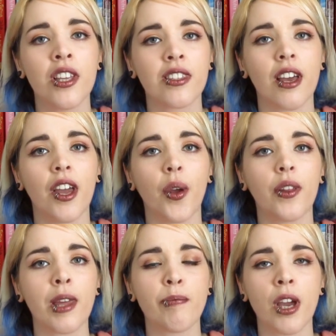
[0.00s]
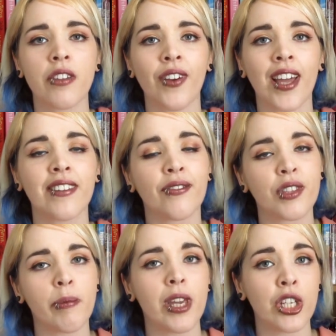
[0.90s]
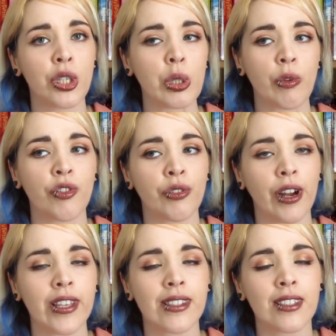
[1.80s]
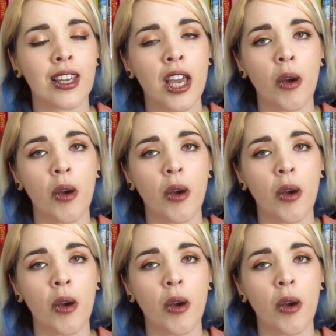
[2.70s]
So they both have some issues with trust,